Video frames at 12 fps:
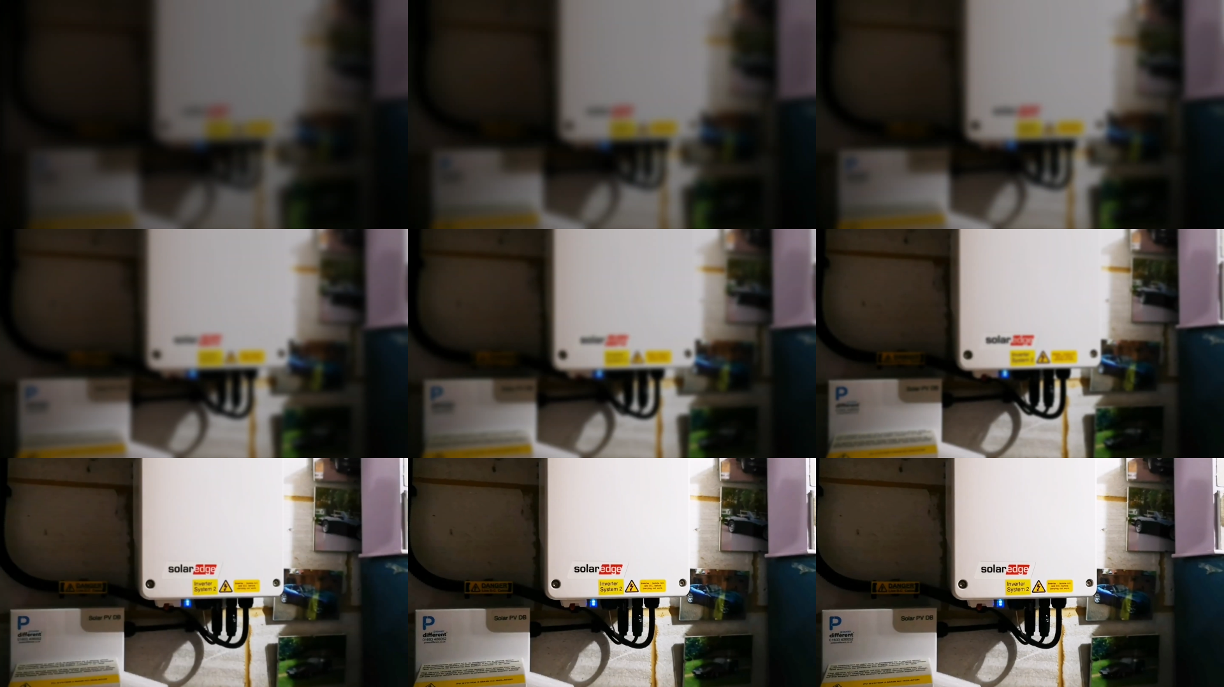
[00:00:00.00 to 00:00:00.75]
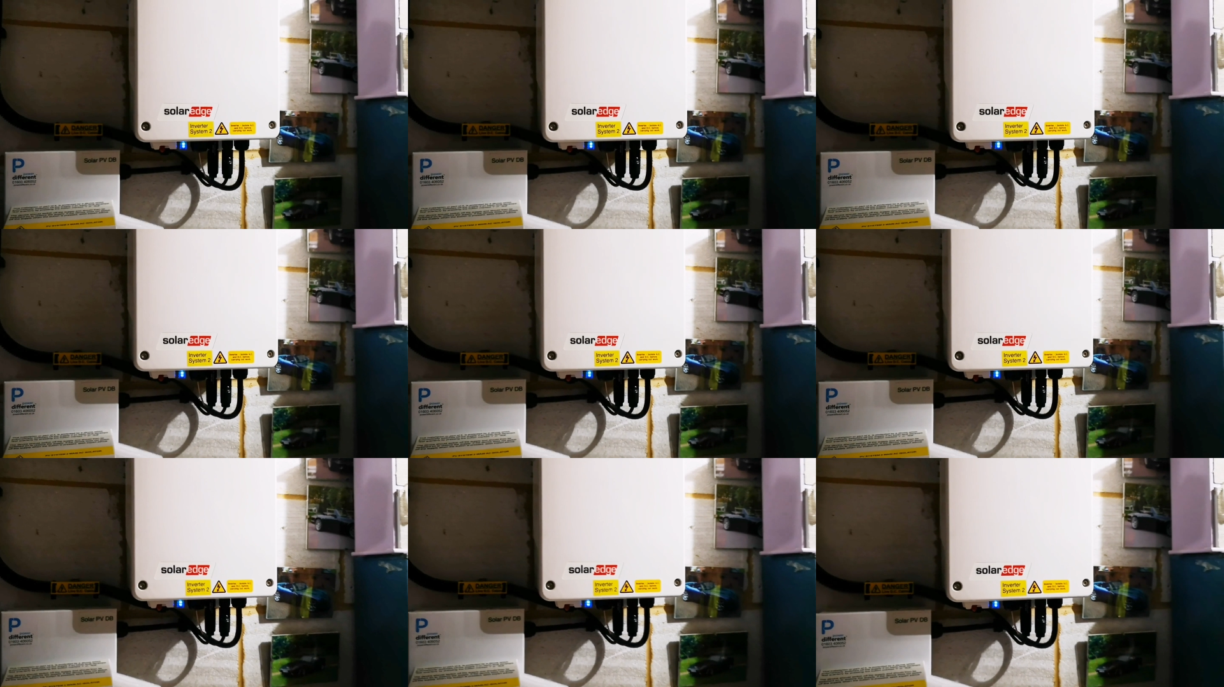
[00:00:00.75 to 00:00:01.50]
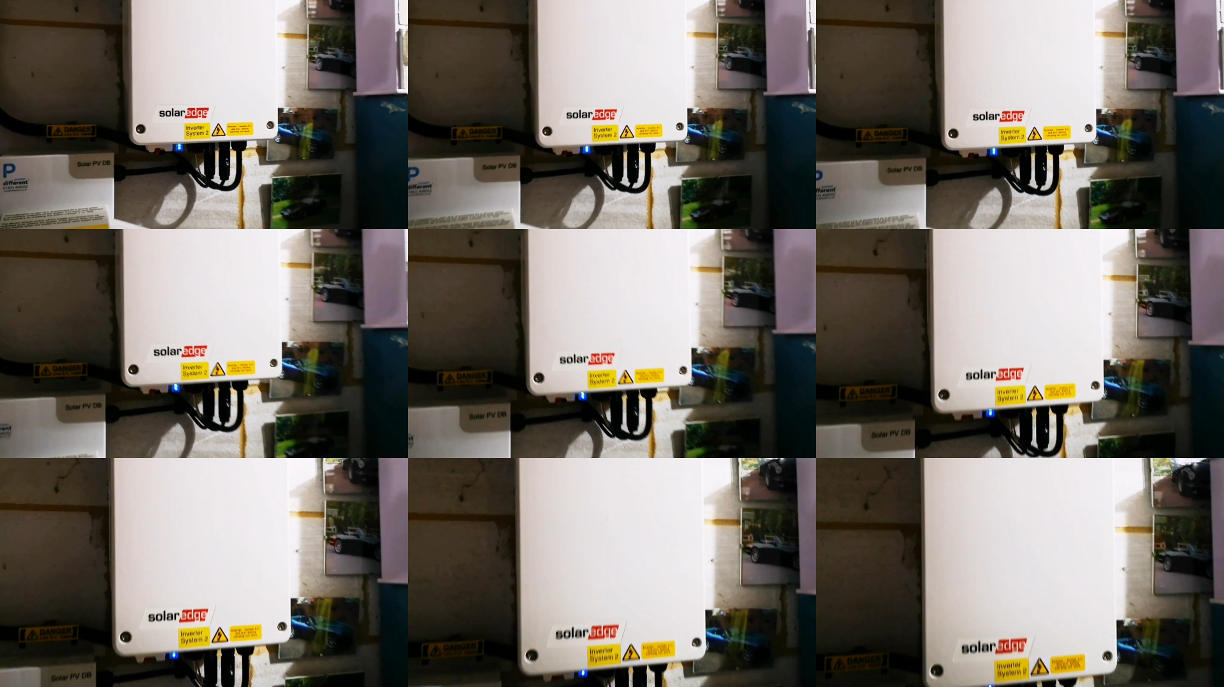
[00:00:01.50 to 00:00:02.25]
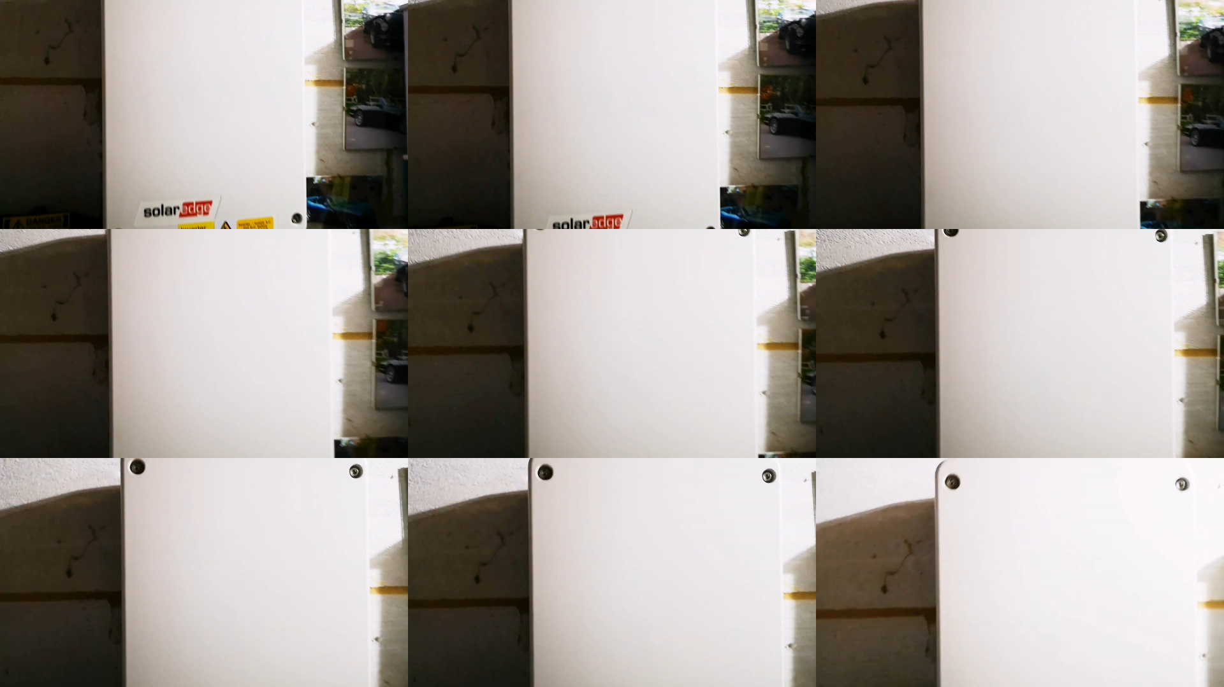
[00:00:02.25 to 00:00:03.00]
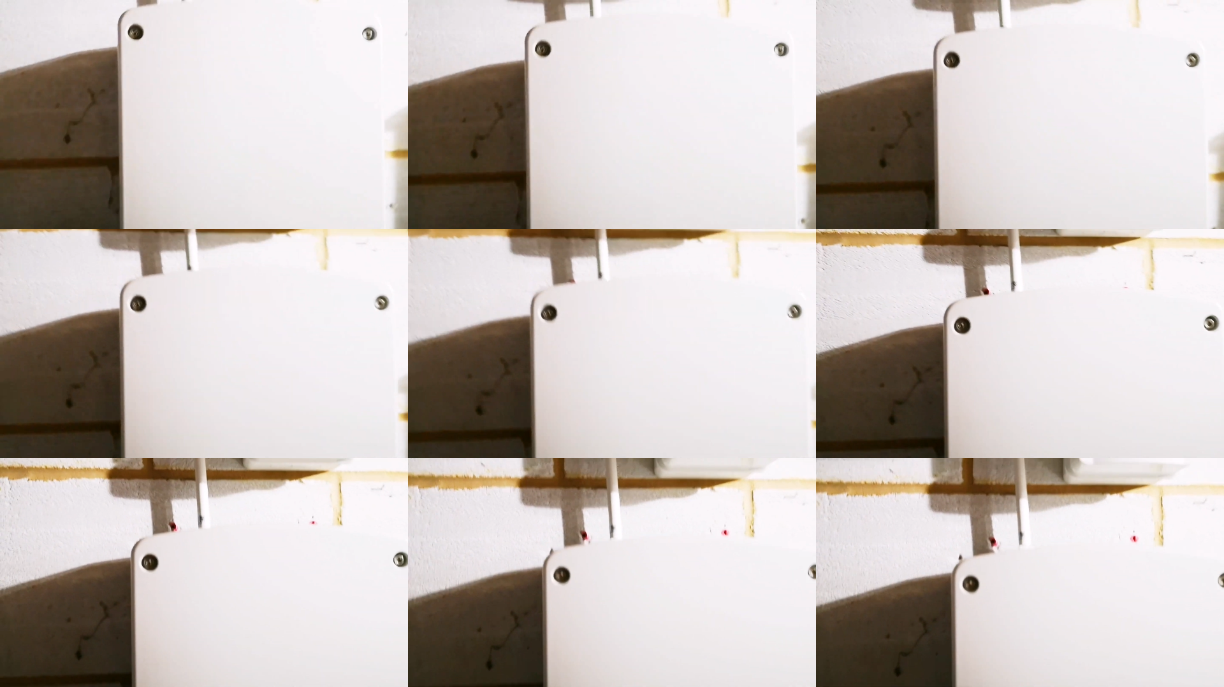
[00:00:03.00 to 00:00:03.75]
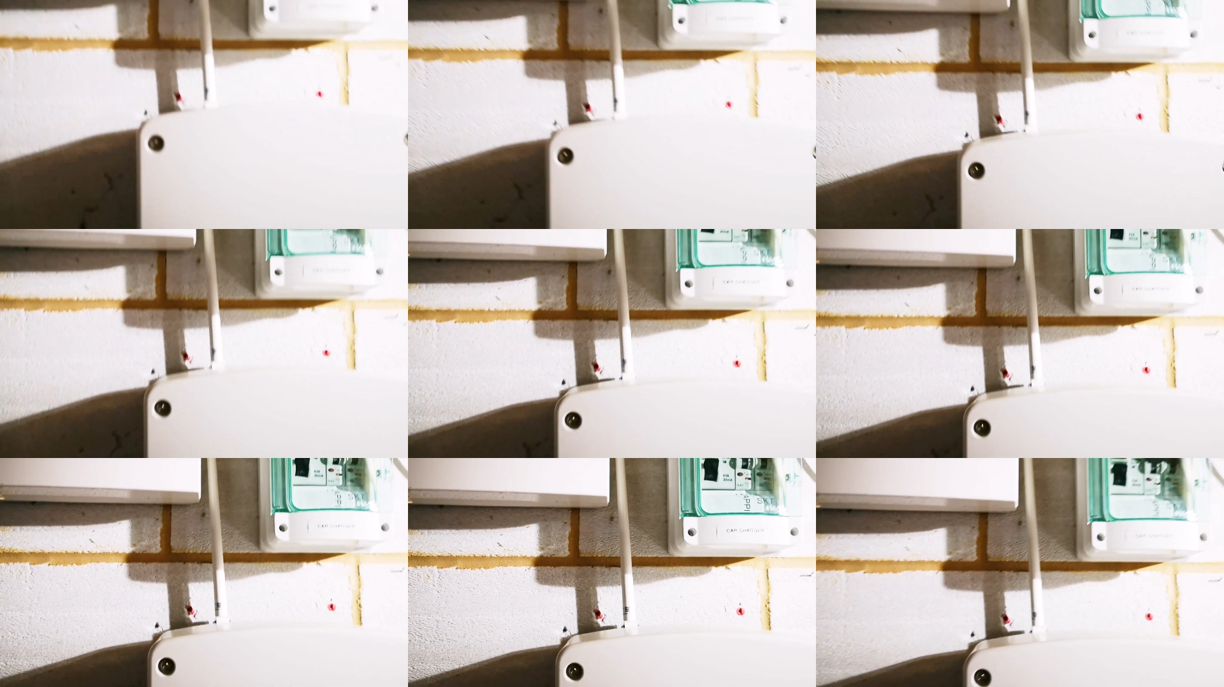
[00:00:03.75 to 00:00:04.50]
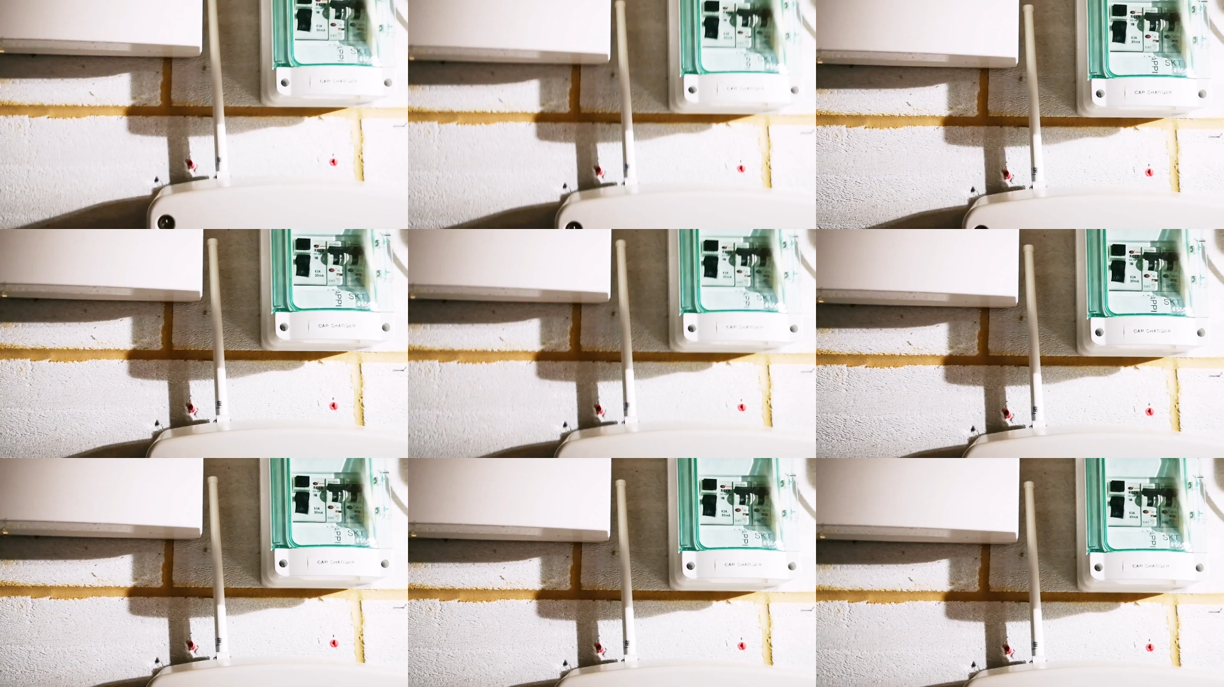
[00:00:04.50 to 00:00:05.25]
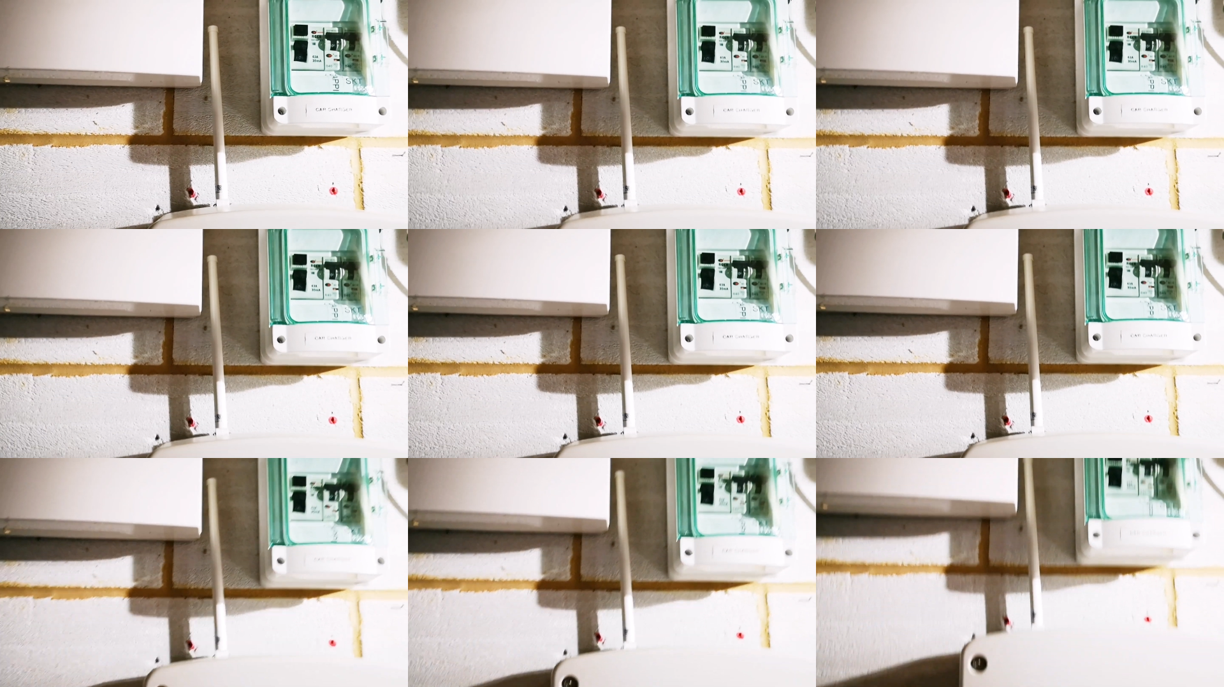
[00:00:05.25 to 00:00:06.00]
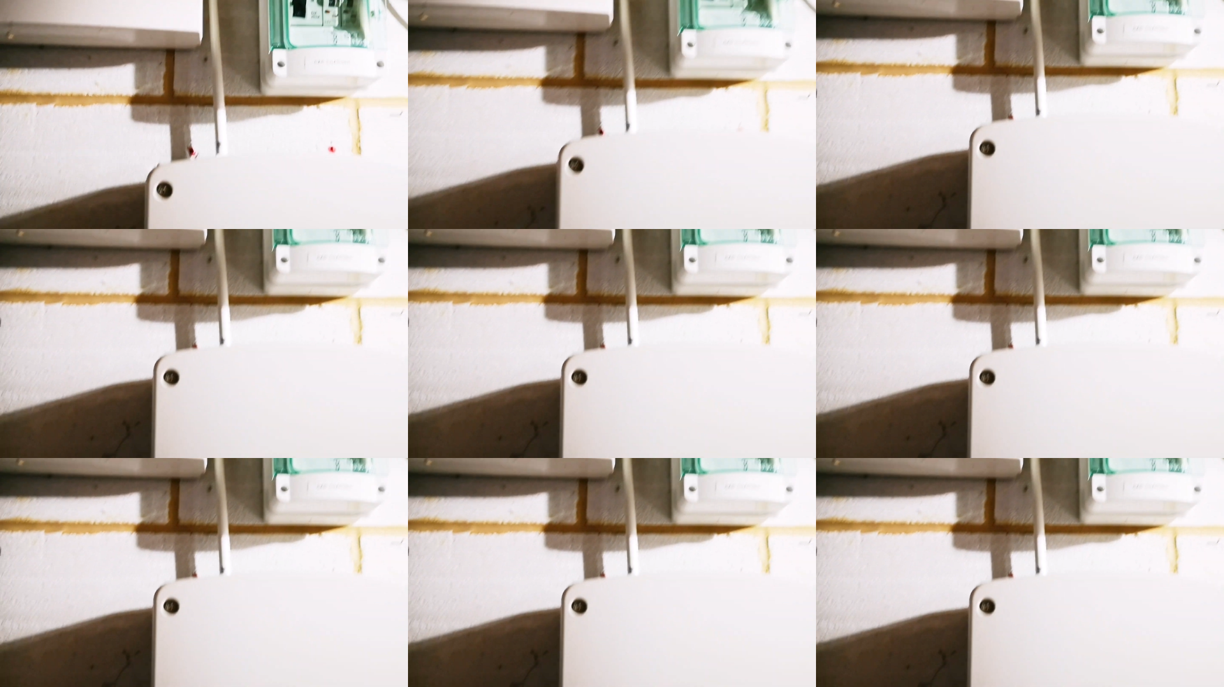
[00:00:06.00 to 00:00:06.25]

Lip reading: (no speaker visible)